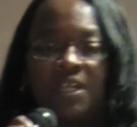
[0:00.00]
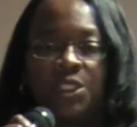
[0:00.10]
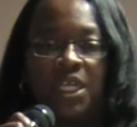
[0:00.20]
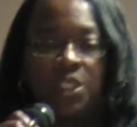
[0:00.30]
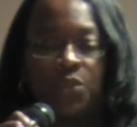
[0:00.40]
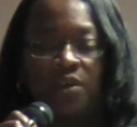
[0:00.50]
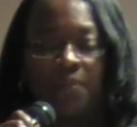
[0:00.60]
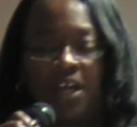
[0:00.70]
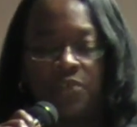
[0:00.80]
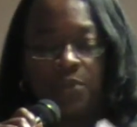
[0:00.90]
rich history
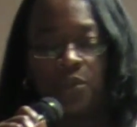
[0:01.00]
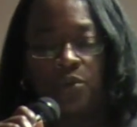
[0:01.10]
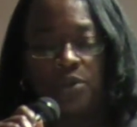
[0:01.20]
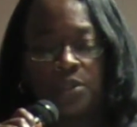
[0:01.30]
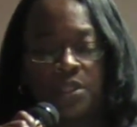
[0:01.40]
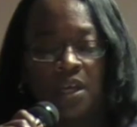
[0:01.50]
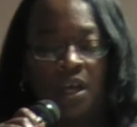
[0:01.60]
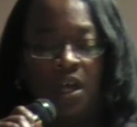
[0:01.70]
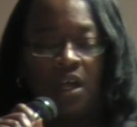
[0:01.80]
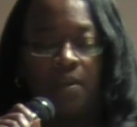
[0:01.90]
of entrepreneurs.
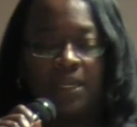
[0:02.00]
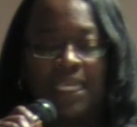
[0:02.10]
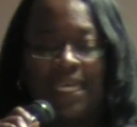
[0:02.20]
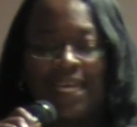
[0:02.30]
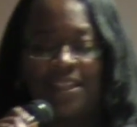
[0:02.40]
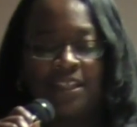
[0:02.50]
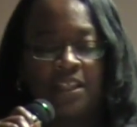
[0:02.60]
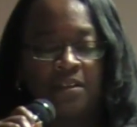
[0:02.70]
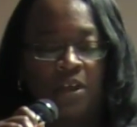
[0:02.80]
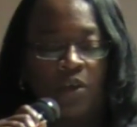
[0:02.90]
Again,
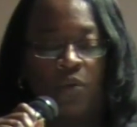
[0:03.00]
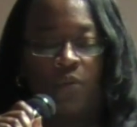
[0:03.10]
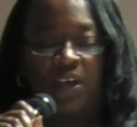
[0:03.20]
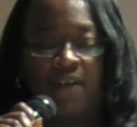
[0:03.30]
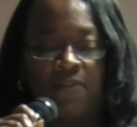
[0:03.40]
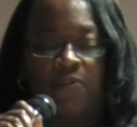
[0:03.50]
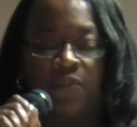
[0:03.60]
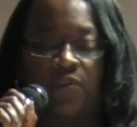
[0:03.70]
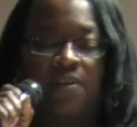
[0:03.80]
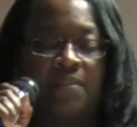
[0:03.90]
we have
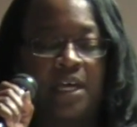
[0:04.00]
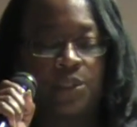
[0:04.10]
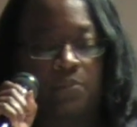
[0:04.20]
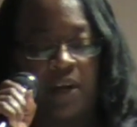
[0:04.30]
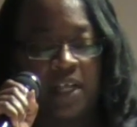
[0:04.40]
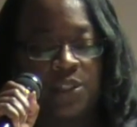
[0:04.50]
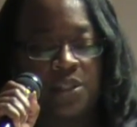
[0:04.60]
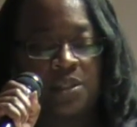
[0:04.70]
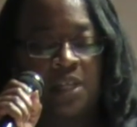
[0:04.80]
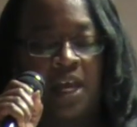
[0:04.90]
3 major
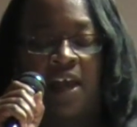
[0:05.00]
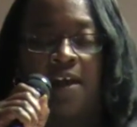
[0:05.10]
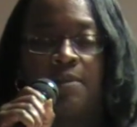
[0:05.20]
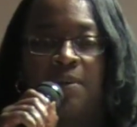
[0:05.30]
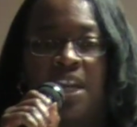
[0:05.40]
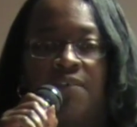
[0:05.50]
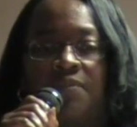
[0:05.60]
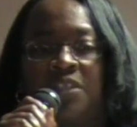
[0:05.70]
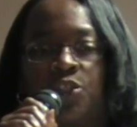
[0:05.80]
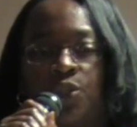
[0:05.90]
branches. Everybody
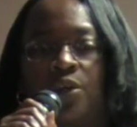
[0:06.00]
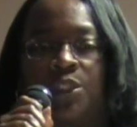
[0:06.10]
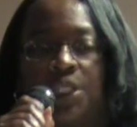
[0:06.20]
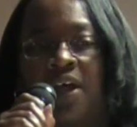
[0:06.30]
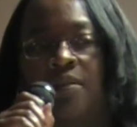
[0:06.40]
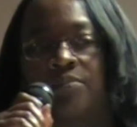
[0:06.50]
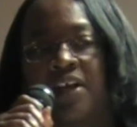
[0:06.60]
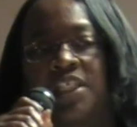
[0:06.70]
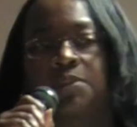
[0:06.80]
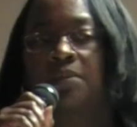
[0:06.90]
from the Georgetown
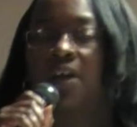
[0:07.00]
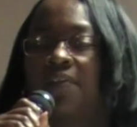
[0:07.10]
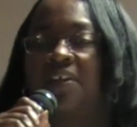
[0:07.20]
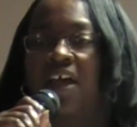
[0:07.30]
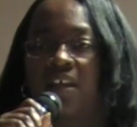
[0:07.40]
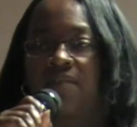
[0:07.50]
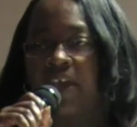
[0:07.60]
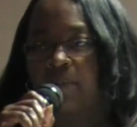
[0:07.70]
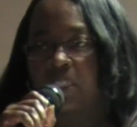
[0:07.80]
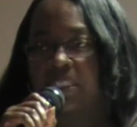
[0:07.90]
branch of the Nowlin
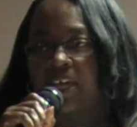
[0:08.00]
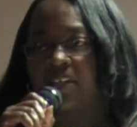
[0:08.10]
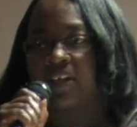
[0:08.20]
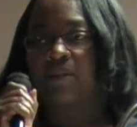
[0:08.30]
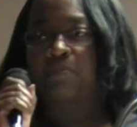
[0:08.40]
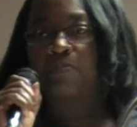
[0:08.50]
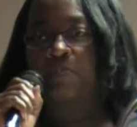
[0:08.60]
family, stand up.